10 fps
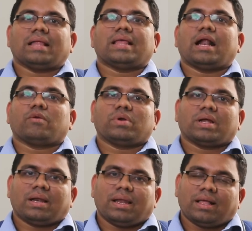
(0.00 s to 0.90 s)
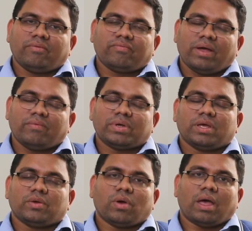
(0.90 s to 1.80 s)
and that would clarify
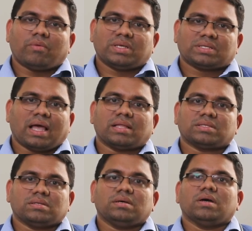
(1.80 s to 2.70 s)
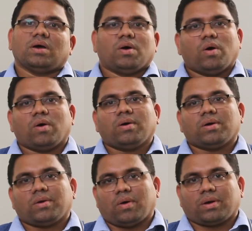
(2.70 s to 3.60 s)
whether you have this cancer or
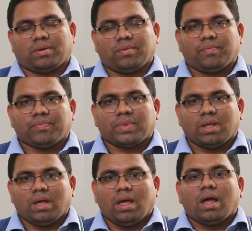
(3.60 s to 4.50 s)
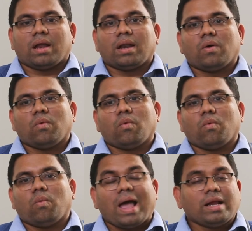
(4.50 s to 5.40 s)
not. Now,
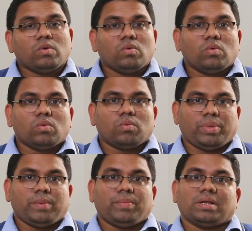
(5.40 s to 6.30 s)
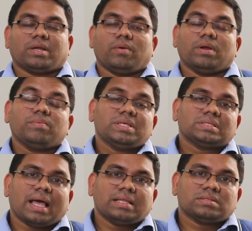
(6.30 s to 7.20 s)
why do people develop
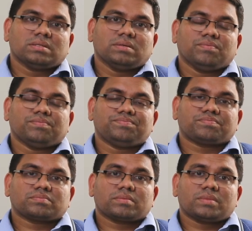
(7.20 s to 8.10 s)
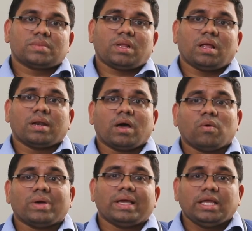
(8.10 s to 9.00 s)
this cancer?
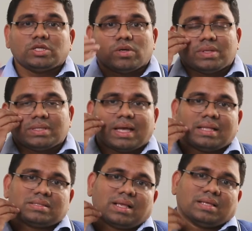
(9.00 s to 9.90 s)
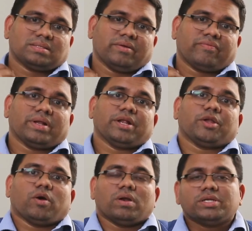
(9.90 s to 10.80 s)
Now, each of these cancer has different
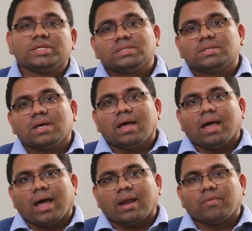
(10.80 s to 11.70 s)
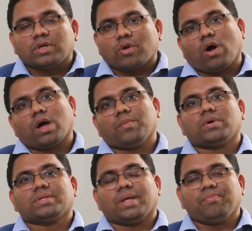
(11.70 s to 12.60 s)
etiologies and we'll talk
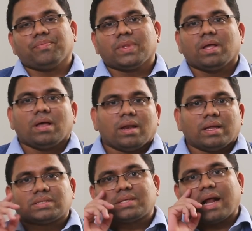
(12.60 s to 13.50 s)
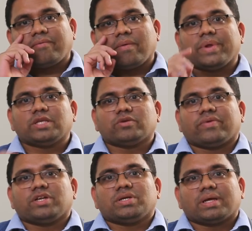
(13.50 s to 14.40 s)
about them. Let's start from
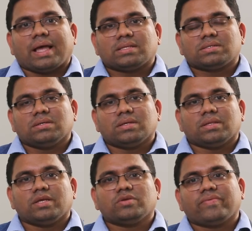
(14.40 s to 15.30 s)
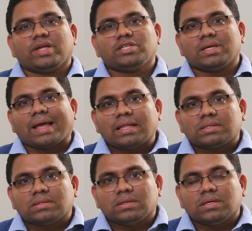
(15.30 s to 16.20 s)
nasopharyngeal cancer. Nasopharyngeal
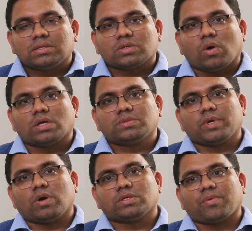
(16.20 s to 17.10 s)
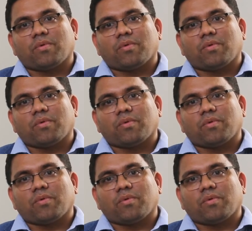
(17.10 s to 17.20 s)
cancer is caused because